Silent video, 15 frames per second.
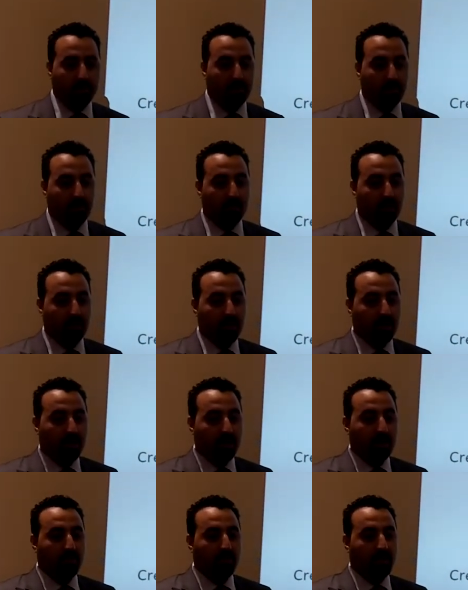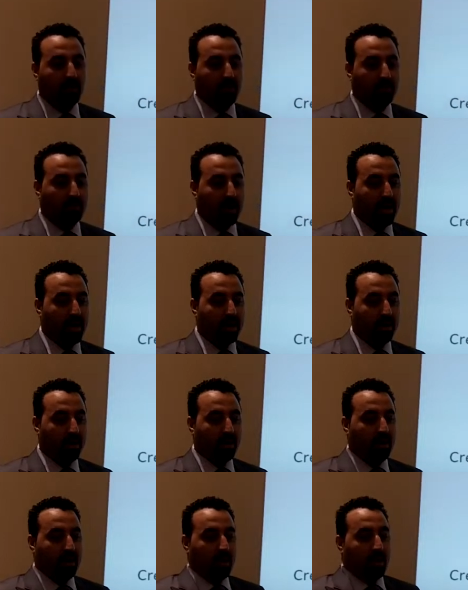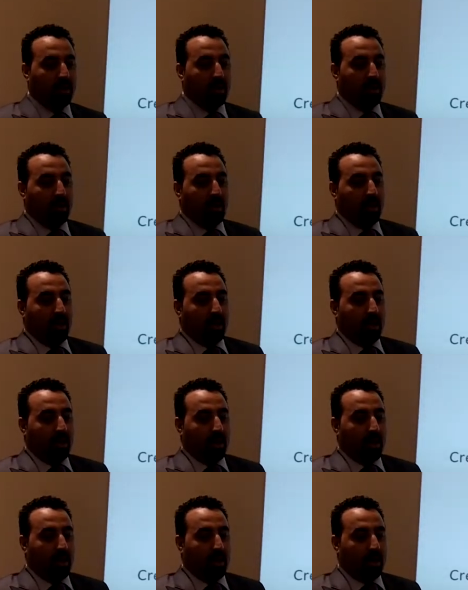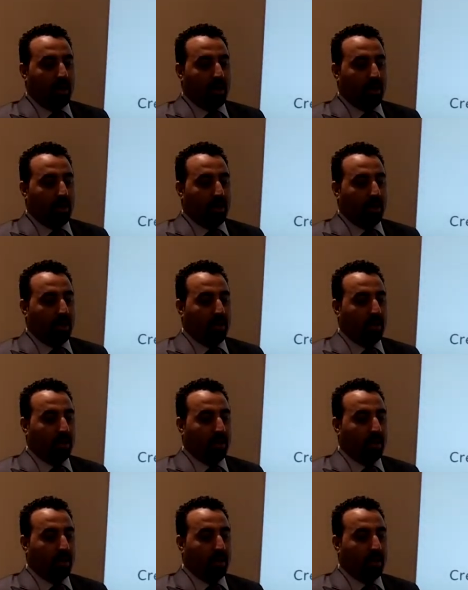if you're working with a buyer, uh, uh,